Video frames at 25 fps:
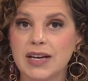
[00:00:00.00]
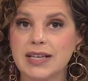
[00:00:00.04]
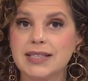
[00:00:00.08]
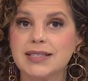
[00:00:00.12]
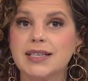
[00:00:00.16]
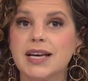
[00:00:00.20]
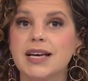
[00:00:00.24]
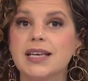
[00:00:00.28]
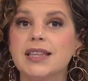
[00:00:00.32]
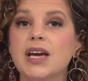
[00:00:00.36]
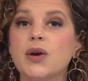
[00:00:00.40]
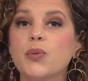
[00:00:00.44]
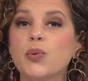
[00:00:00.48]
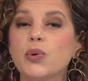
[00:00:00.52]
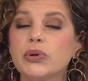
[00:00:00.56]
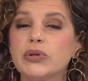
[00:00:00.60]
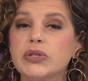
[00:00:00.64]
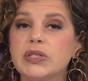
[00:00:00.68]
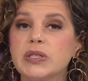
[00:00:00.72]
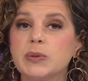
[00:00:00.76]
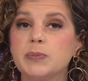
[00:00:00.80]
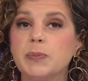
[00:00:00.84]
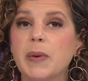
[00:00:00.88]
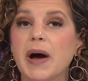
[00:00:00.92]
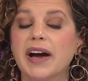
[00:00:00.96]
They say they were
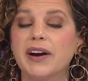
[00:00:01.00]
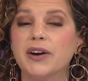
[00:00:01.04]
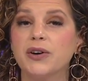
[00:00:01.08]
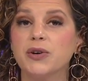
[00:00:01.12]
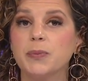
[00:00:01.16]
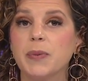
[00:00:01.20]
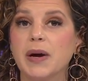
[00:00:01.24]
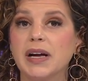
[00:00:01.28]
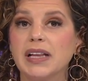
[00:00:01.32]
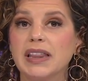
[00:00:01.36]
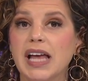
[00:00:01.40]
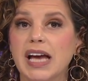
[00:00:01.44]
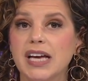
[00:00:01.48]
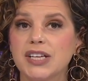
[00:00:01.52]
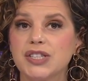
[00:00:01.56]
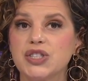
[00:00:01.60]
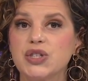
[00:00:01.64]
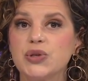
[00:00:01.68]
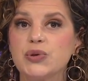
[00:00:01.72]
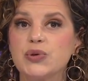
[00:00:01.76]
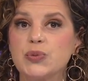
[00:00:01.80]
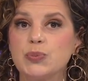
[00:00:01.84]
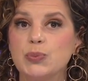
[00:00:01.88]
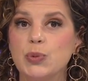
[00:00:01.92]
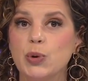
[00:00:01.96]
inspired by
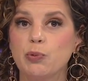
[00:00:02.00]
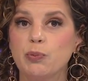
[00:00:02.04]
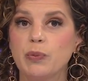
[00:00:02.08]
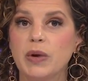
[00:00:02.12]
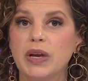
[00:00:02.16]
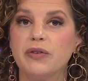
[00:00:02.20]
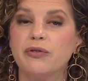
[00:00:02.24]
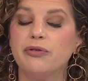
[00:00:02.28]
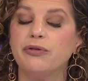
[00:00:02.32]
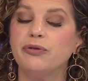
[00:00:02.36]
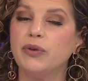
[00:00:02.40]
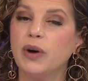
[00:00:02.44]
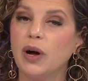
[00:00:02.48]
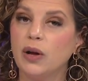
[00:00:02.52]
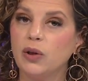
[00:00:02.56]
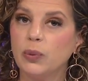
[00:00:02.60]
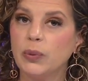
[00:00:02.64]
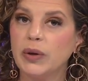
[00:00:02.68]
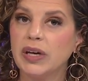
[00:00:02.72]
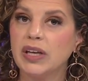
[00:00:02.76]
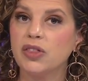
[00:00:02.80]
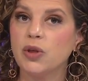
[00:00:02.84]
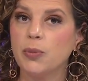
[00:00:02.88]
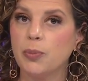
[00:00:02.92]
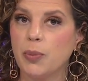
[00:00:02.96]
last year's movement
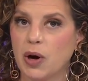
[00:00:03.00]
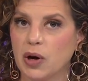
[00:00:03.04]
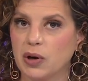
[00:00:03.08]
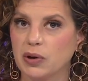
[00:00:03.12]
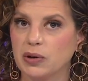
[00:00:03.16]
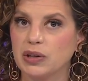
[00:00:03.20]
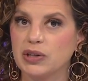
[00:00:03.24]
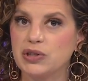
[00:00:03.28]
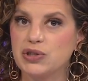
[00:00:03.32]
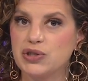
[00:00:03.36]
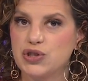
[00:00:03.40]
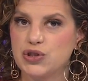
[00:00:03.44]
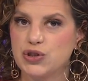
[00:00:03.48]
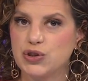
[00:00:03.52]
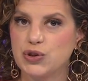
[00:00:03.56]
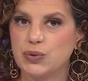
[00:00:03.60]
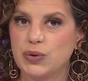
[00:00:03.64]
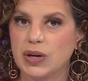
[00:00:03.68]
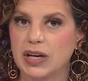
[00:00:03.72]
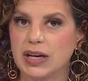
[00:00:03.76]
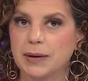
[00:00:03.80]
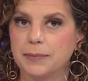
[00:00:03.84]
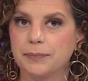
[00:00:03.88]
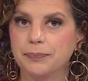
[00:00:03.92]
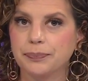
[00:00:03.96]
following the Parkland
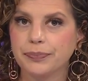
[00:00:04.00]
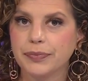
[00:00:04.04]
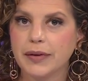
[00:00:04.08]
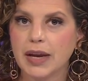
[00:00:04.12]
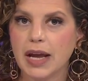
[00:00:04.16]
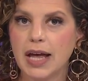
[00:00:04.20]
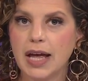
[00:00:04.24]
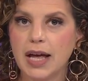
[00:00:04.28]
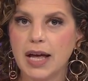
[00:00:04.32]
shooting.